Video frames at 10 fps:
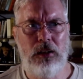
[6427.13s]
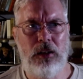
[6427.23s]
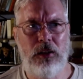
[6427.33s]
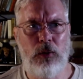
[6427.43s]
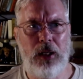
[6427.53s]
a
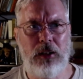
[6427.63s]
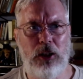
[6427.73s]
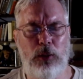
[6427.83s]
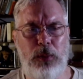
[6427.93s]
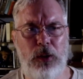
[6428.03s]
direct
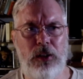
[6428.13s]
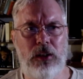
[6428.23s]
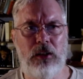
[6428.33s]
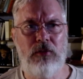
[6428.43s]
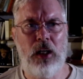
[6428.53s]
experience
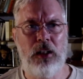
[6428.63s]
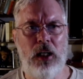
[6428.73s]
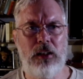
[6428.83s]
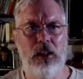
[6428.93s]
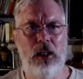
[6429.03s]
of
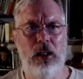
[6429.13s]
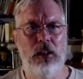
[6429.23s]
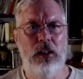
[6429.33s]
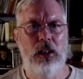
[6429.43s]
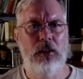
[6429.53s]
anatta
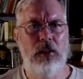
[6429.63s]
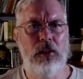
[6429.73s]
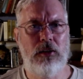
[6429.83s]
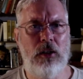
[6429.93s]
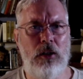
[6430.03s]
that
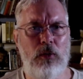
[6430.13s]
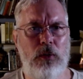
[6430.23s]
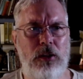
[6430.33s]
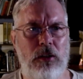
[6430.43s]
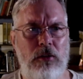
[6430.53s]
is
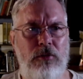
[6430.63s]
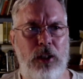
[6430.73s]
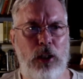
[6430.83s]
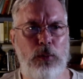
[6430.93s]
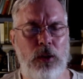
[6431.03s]
always
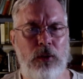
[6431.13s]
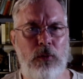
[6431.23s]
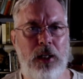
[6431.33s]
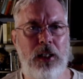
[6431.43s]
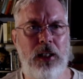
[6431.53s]
available and
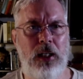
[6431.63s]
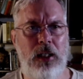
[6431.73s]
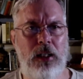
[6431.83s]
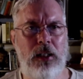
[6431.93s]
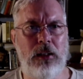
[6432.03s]
right at
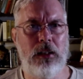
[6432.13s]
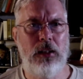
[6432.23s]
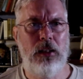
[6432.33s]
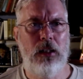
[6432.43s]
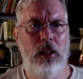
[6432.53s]
hand.
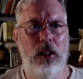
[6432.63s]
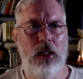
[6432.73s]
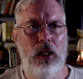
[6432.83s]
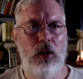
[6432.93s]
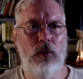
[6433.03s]

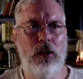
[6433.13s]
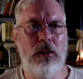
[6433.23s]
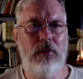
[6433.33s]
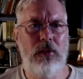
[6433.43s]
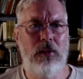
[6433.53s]

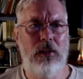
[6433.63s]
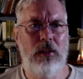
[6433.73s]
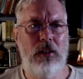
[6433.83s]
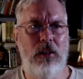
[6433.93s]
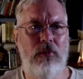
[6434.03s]
Well,
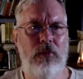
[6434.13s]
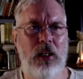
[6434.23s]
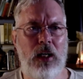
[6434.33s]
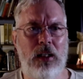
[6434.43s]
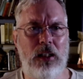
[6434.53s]
yeah,
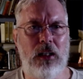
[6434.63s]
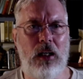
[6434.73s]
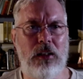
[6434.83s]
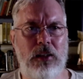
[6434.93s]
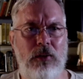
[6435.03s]

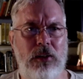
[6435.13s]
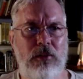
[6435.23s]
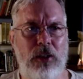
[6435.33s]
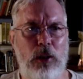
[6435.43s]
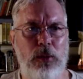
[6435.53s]
anatta is always
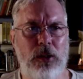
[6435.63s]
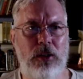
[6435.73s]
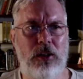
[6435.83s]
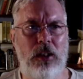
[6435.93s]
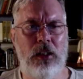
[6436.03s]
available,
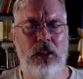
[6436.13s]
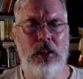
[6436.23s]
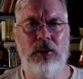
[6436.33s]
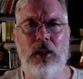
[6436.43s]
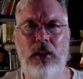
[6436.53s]
just an
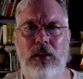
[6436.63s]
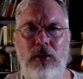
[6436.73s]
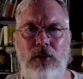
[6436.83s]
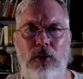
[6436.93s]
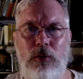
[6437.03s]
insight
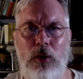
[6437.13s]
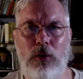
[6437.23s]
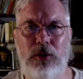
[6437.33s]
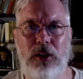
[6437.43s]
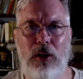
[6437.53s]
into no
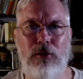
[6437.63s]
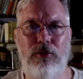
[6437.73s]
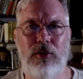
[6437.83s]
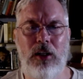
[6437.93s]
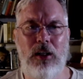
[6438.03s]

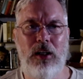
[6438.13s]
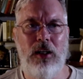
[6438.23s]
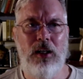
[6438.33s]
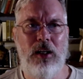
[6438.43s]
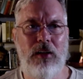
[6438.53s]
self.
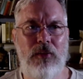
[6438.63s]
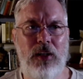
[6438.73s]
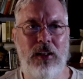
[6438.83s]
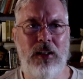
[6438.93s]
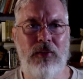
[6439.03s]

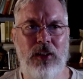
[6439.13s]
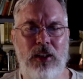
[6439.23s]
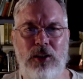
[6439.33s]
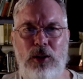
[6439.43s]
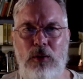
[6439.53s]
The
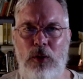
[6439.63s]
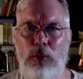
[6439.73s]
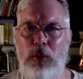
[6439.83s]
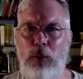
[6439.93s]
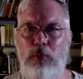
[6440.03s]

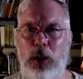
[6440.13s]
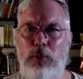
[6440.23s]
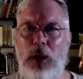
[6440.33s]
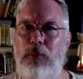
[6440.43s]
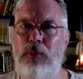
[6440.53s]
meat
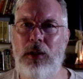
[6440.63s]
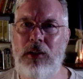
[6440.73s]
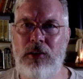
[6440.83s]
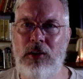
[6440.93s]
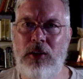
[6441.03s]
puppet
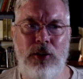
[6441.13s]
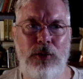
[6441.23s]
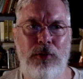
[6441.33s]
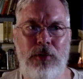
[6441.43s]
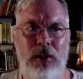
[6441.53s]
isn't you.